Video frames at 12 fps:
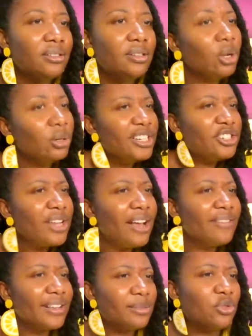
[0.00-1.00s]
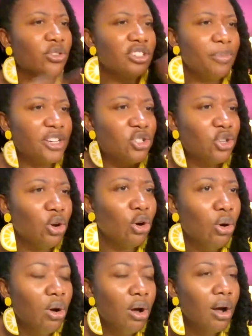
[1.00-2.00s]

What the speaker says: don't teachers have like some sort of special